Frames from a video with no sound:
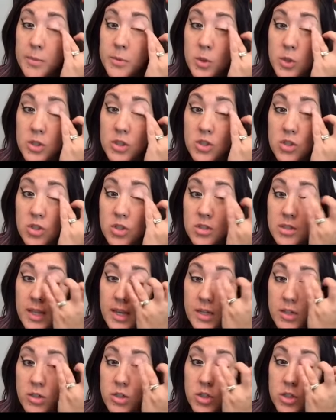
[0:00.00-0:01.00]
So this is just
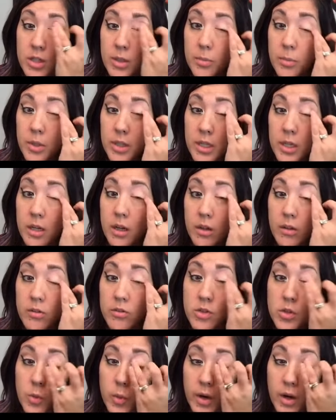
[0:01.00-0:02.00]
actually a pretty color
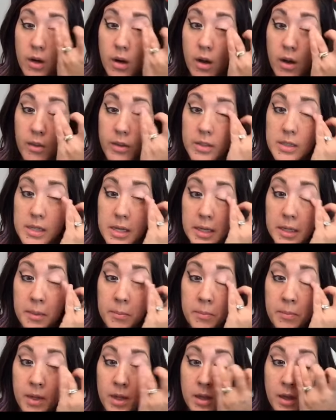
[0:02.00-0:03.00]
to wear all the
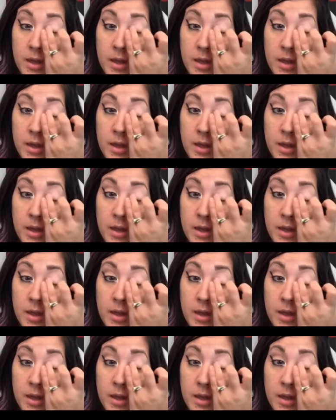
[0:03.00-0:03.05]
time.